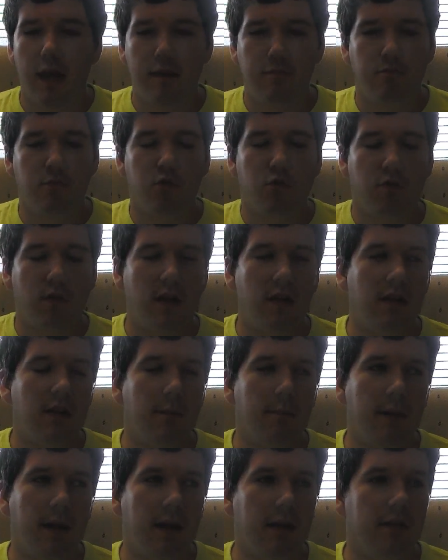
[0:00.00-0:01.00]
it
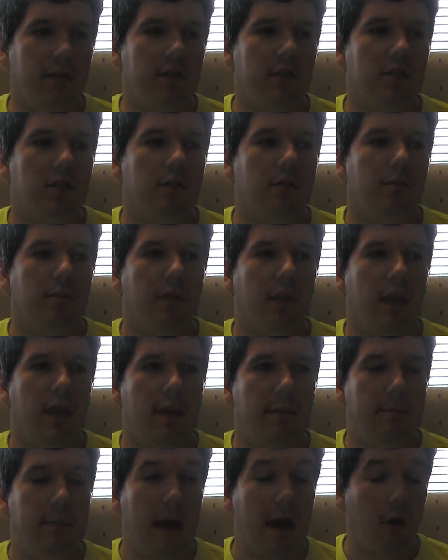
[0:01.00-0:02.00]
created the ban list
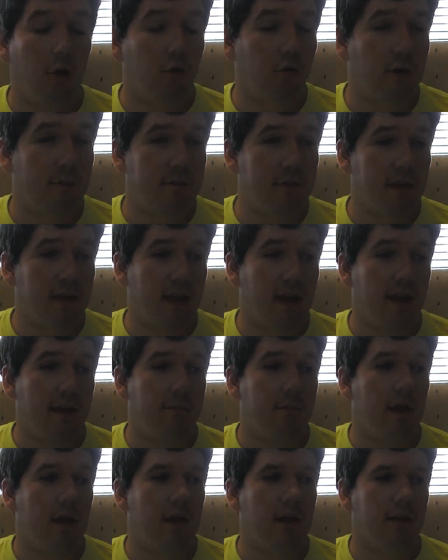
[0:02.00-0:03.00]
it power creeped the
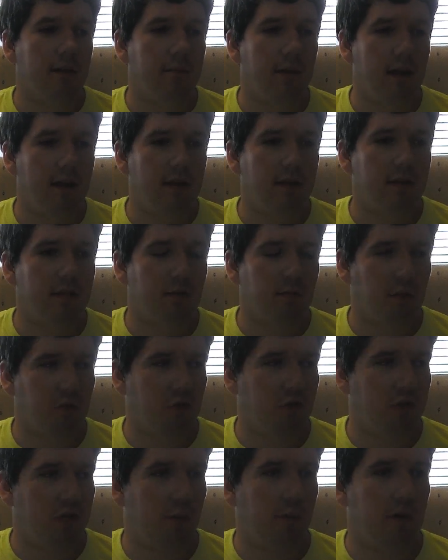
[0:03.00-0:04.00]
game and it made
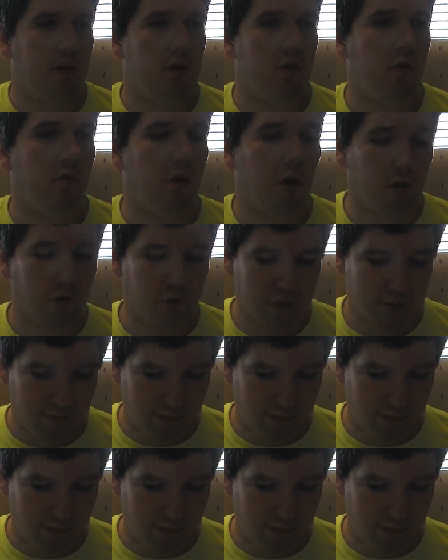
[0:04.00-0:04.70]
special summoning no longer